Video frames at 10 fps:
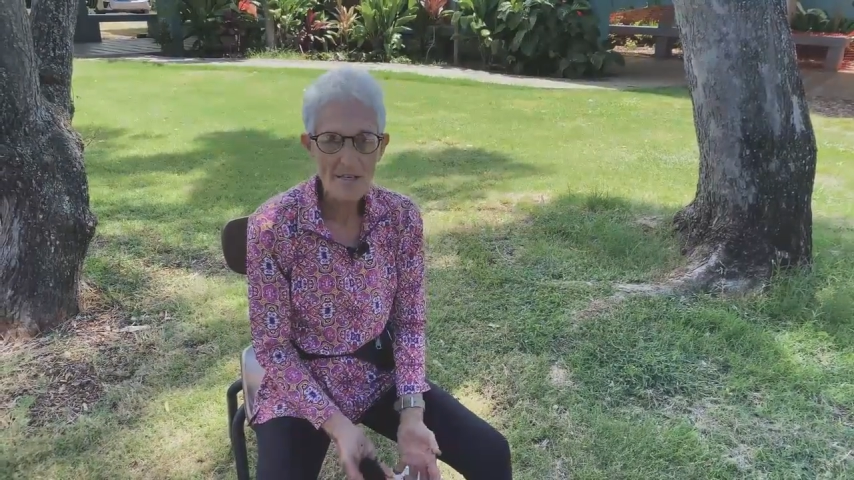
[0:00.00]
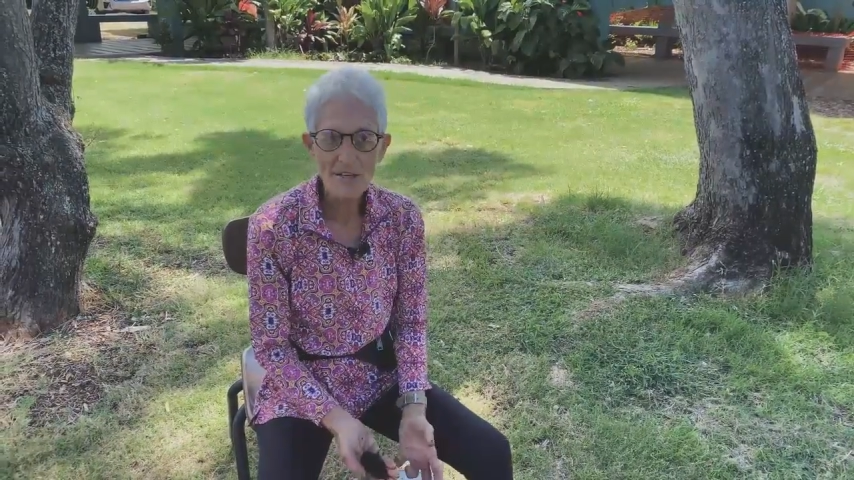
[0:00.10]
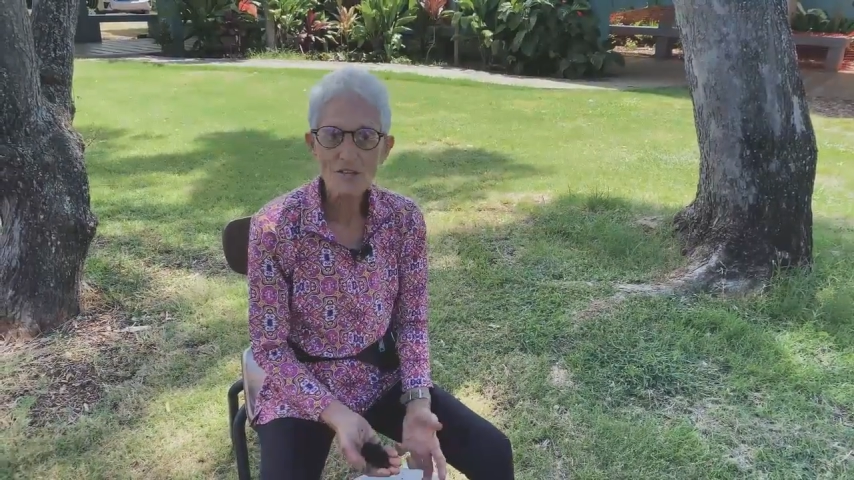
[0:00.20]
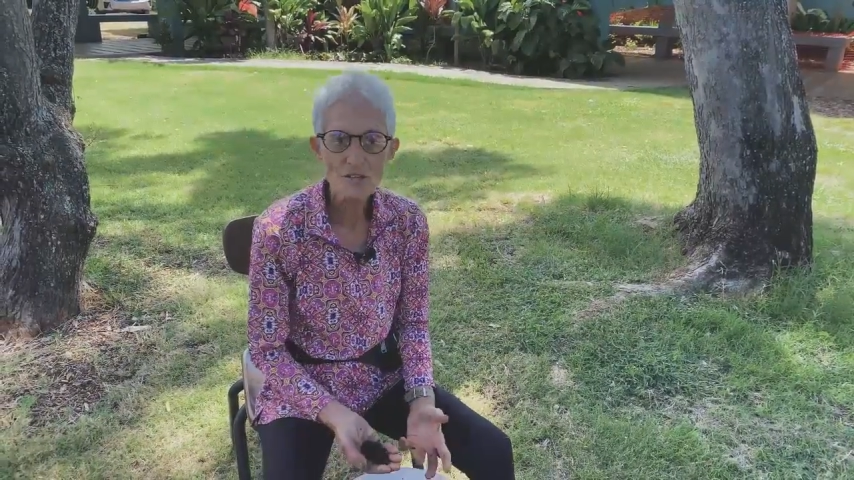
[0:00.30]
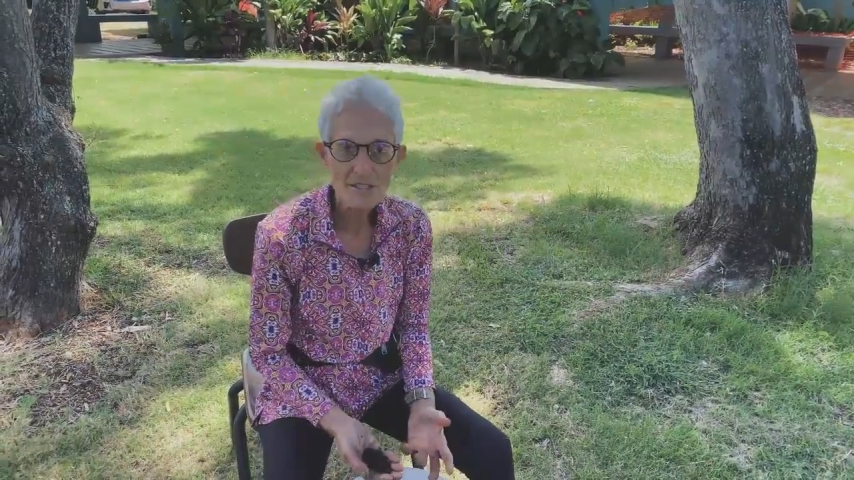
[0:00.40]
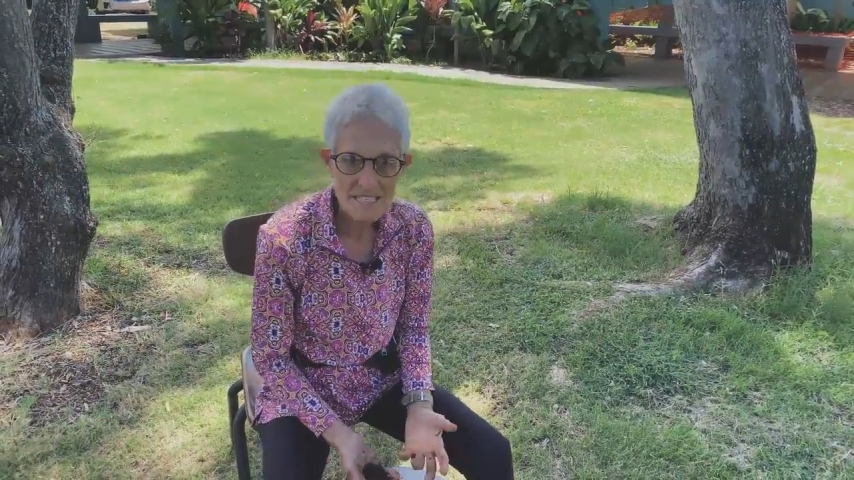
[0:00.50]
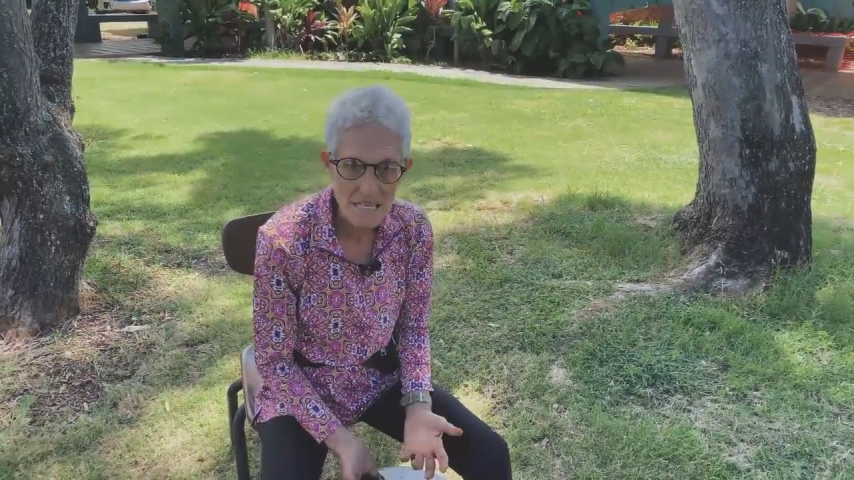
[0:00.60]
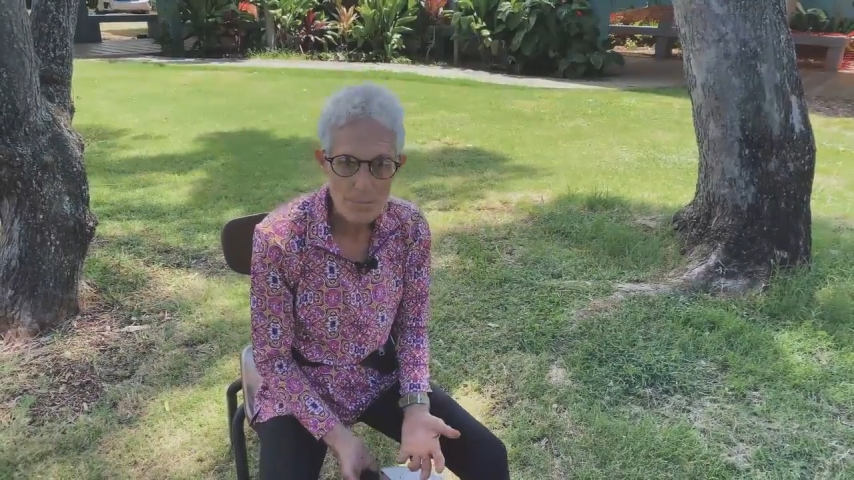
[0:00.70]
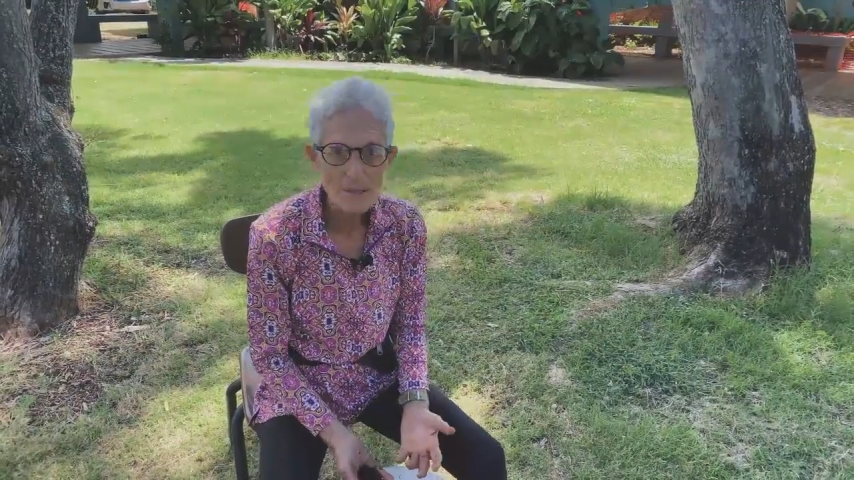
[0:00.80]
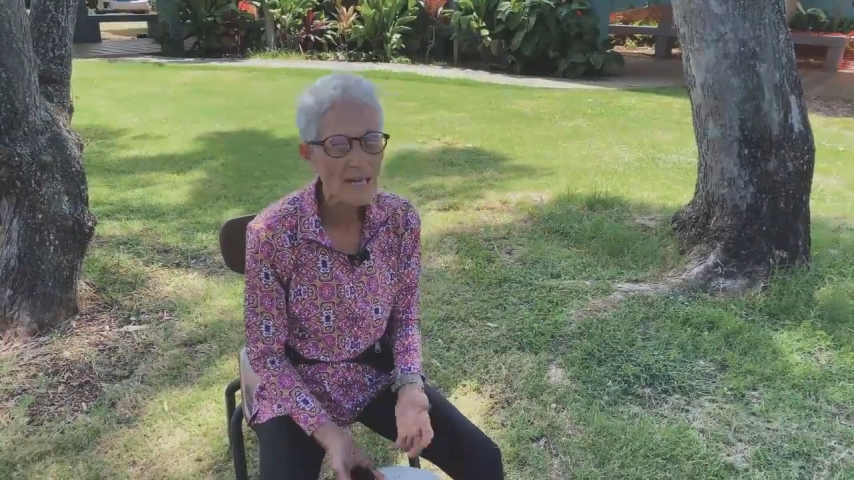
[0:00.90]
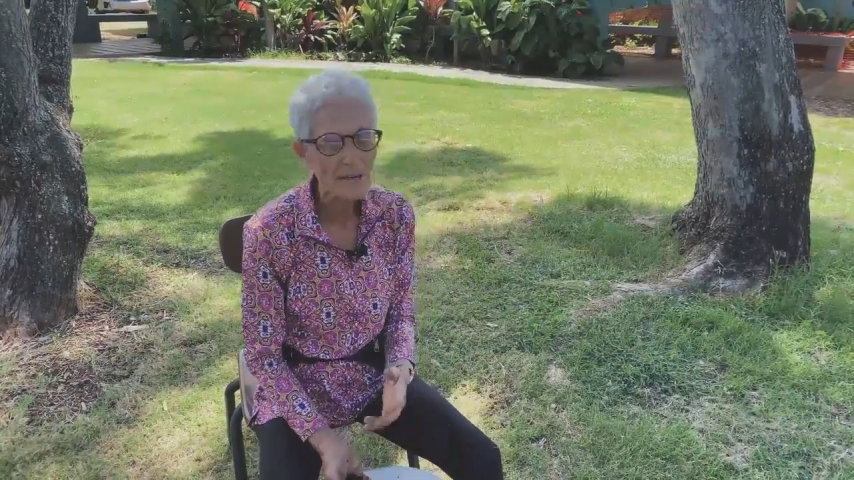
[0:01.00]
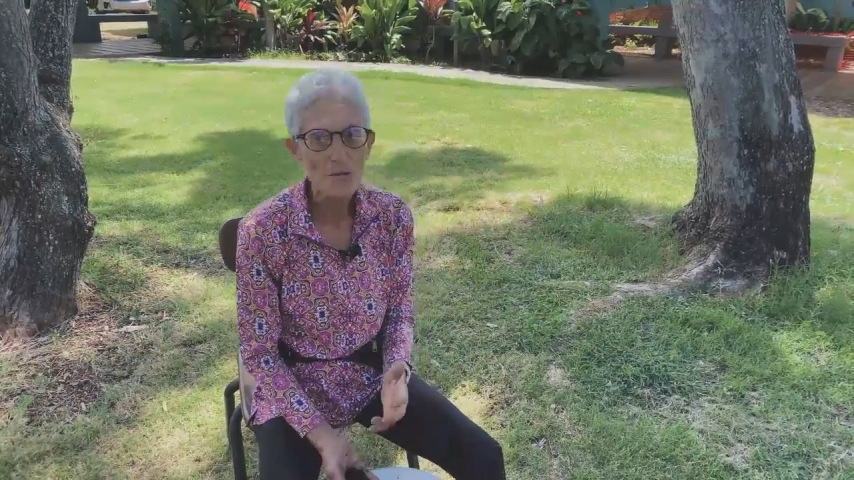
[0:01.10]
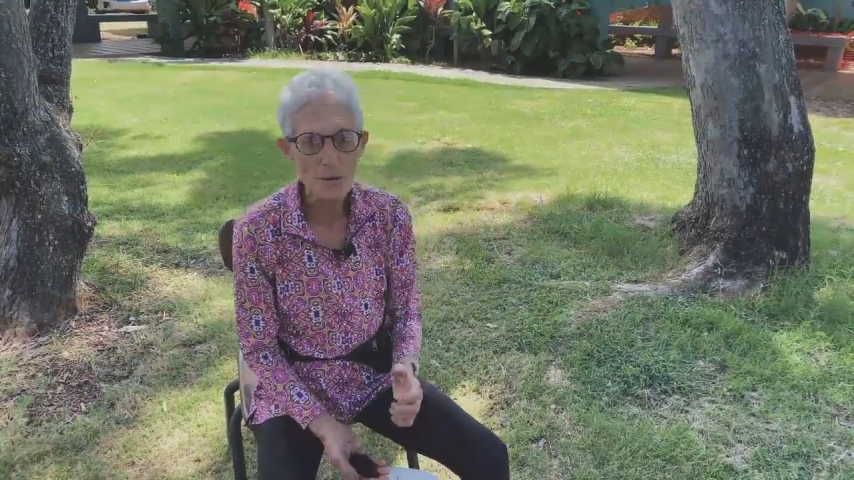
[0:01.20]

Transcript: that you seep like you